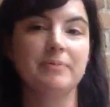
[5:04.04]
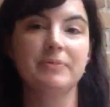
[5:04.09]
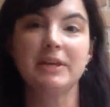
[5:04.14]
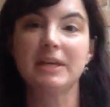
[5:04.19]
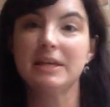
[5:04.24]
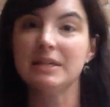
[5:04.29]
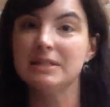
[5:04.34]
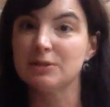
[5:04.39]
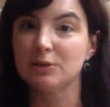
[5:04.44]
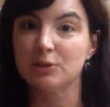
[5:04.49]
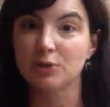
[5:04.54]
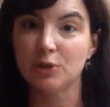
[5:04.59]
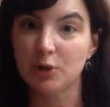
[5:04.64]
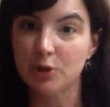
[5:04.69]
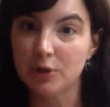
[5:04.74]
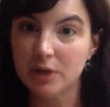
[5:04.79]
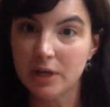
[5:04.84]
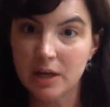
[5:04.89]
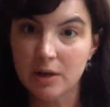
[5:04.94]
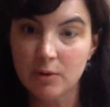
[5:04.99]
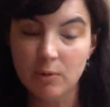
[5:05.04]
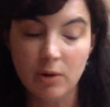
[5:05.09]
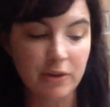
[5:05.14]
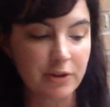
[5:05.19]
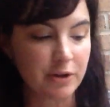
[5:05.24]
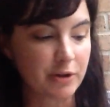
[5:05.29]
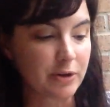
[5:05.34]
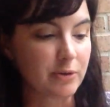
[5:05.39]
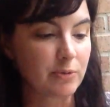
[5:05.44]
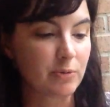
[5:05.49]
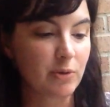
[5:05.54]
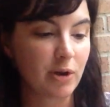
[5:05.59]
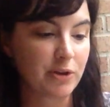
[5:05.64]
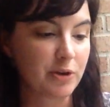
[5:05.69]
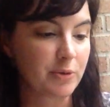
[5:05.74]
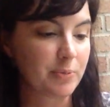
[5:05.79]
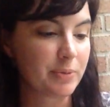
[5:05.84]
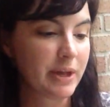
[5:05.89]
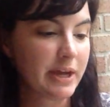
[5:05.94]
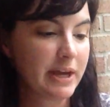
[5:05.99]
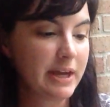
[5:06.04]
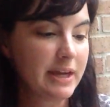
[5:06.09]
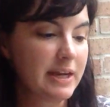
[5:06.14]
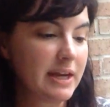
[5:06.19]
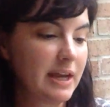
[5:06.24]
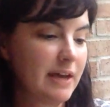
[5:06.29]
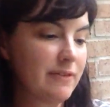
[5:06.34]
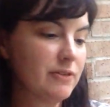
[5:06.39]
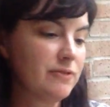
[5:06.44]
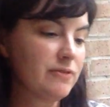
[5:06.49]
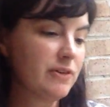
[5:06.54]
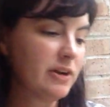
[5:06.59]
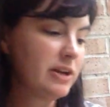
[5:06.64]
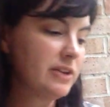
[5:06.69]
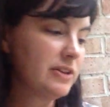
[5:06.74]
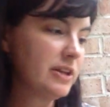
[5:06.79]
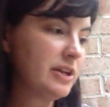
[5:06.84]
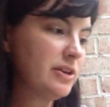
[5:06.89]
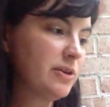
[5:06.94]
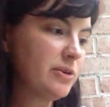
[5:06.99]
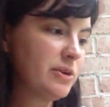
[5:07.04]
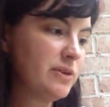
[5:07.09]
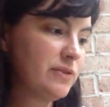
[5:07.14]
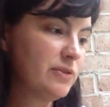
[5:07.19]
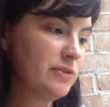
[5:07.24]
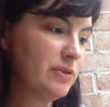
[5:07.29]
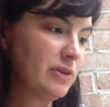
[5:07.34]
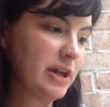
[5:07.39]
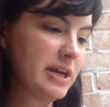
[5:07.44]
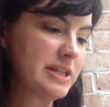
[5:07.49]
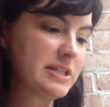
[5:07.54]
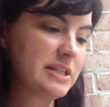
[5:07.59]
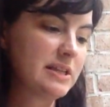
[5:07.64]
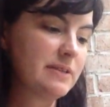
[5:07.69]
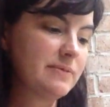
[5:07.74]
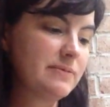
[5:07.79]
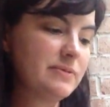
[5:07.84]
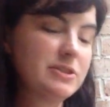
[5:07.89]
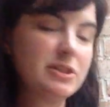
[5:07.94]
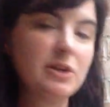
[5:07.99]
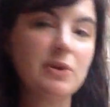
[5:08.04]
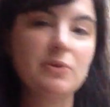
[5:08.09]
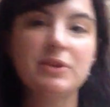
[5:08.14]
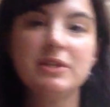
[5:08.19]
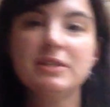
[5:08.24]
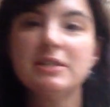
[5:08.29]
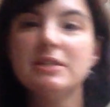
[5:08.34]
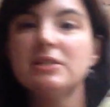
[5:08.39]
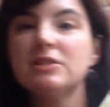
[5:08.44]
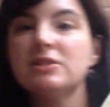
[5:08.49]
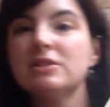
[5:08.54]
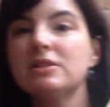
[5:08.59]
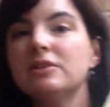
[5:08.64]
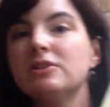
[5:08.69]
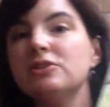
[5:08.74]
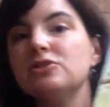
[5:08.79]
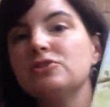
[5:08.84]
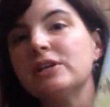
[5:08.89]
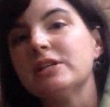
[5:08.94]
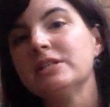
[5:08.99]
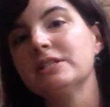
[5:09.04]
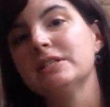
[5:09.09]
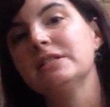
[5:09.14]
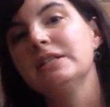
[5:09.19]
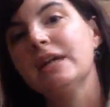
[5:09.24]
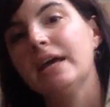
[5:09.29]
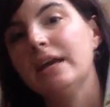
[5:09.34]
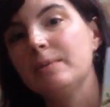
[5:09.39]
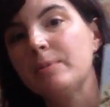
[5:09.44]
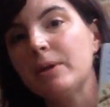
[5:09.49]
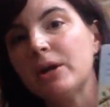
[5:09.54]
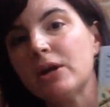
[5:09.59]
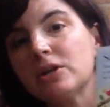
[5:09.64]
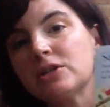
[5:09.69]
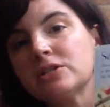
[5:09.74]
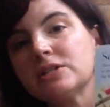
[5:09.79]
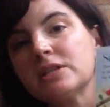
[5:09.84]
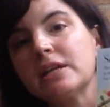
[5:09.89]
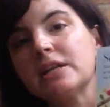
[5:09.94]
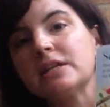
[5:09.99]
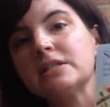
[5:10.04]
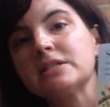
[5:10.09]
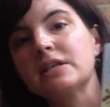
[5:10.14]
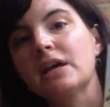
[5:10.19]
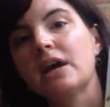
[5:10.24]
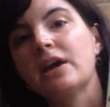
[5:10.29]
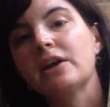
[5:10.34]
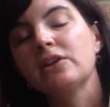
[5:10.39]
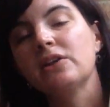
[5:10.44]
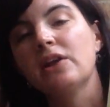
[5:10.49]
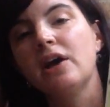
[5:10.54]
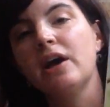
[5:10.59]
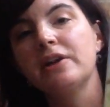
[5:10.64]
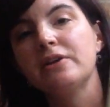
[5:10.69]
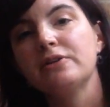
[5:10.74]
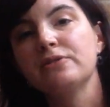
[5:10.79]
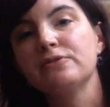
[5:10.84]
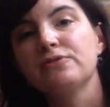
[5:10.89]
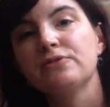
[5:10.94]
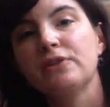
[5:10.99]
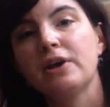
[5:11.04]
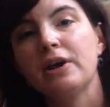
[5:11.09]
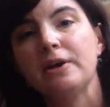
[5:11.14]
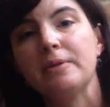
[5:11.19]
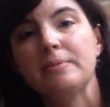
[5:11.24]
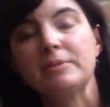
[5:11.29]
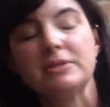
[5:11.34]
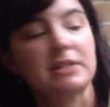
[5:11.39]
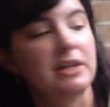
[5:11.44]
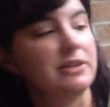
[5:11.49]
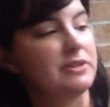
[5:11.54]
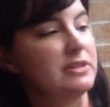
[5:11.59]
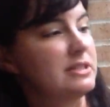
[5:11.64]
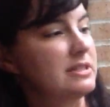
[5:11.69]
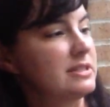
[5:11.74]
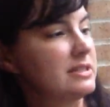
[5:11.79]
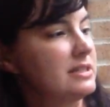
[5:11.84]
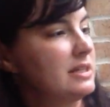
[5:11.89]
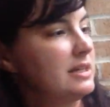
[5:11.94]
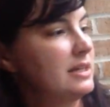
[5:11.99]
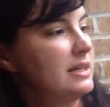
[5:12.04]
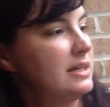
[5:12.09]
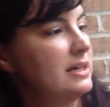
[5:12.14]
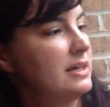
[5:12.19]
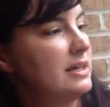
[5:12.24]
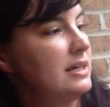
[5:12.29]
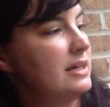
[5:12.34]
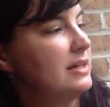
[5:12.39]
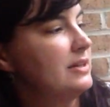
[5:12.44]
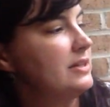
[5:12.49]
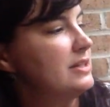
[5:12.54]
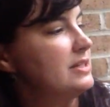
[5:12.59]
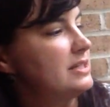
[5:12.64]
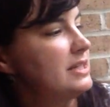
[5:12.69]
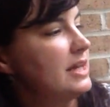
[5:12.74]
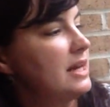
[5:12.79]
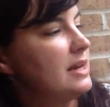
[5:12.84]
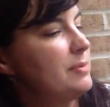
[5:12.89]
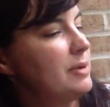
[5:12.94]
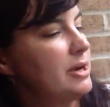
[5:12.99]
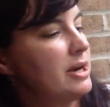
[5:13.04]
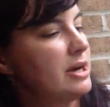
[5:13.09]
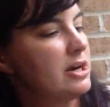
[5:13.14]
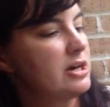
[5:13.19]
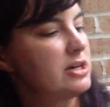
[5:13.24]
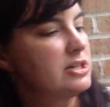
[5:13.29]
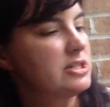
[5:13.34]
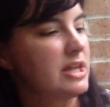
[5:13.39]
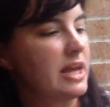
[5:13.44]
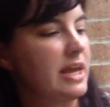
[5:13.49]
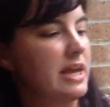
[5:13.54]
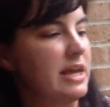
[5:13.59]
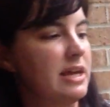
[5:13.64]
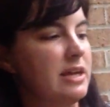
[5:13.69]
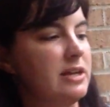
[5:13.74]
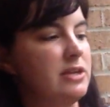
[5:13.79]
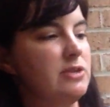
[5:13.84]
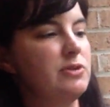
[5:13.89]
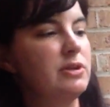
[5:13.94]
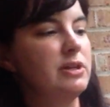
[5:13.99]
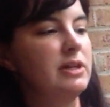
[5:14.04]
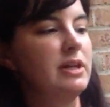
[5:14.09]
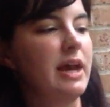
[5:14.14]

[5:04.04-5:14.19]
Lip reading: The kids are learning while they're playing and having fun, and they don't even realize it. So this is Dress the Teddy Bears, and it's got a lot of it's got these teddy bears, and you